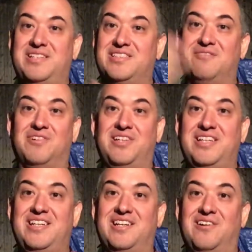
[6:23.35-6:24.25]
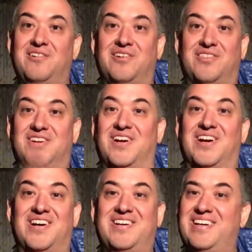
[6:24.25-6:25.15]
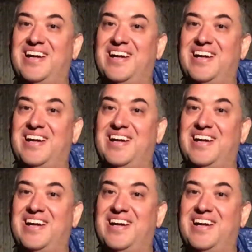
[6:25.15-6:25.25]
does he really need to go to a 3rd?